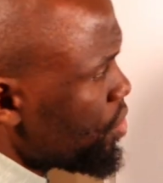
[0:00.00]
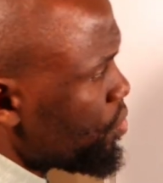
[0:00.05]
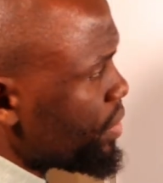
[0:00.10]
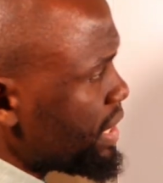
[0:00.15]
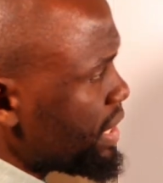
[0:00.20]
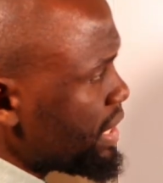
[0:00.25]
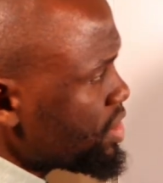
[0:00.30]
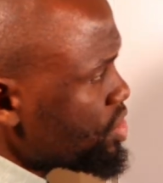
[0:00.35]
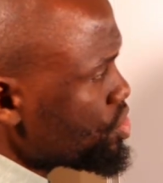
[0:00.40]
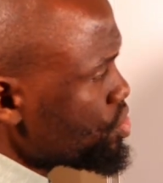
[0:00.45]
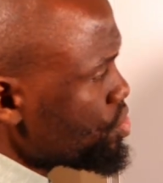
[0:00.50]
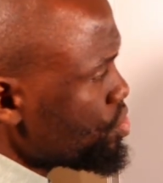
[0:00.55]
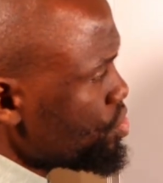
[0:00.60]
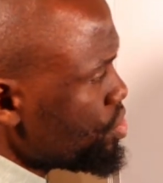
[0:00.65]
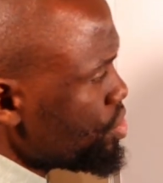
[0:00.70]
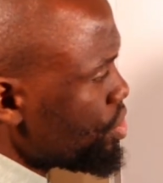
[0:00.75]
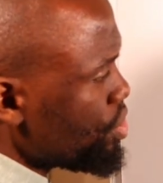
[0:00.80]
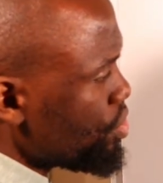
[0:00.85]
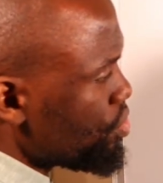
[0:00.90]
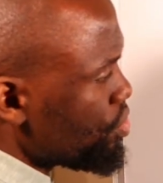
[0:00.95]
we need to
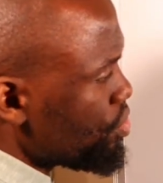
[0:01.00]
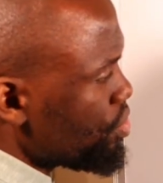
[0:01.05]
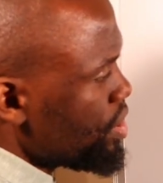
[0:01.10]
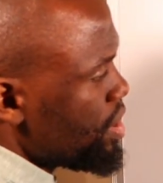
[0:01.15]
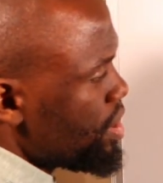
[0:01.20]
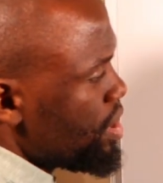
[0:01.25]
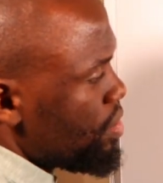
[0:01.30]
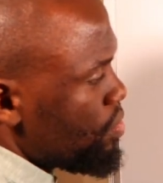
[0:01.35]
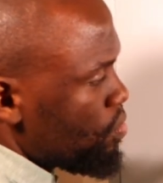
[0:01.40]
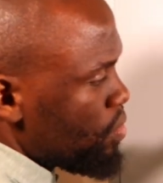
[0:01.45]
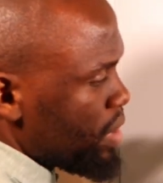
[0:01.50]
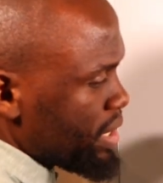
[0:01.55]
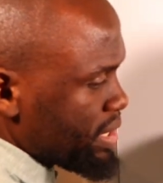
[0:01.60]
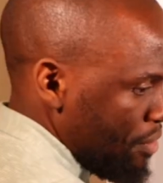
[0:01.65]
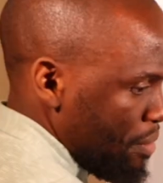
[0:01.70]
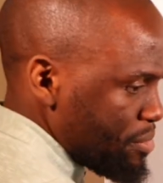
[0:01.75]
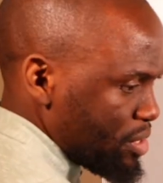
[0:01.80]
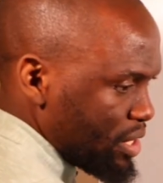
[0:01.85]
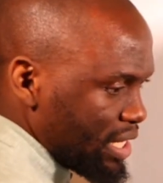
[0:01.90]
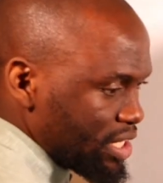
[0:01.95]
know what
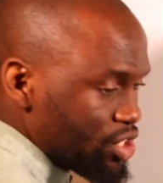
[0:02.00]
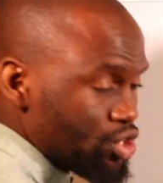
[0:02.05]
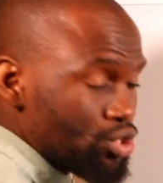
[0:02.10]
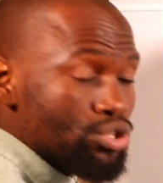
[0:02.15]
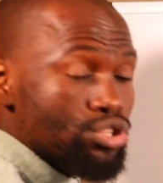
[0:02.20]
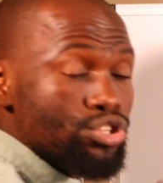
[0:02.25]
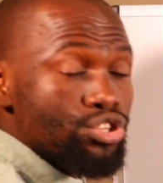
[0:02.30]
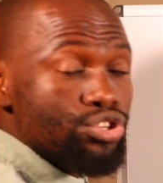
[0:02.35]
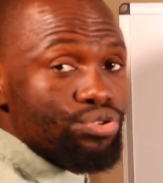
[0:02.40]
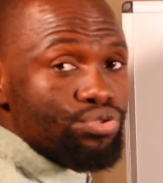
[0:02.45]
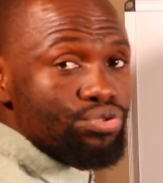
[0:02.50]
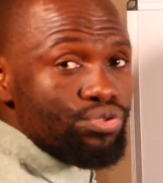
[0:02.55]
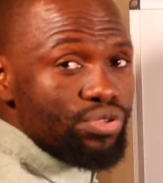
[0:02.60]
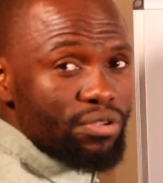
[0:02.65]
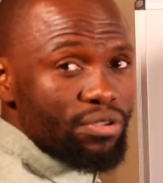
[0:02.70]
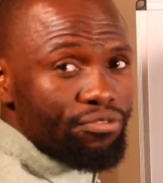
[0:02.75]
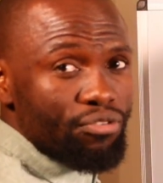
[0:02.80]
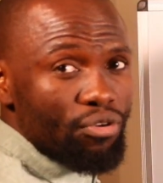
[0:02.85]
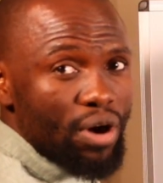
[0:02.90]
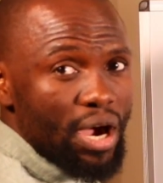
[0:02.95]
formula to
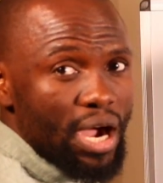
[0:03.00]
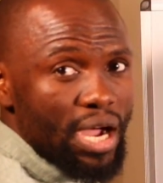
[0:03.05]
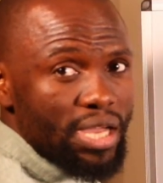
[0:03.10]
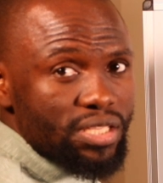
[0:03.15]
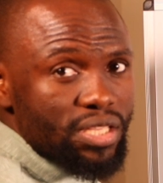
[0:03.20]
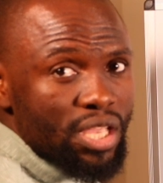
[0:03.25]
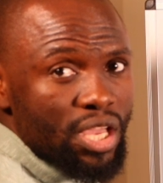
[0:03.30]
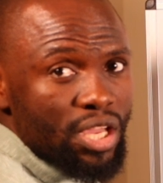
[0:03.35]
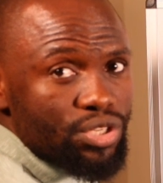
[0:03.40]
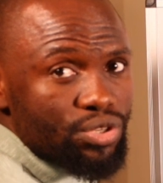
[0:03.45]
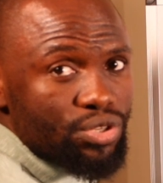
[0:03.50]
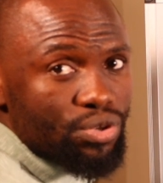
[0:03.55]
use for us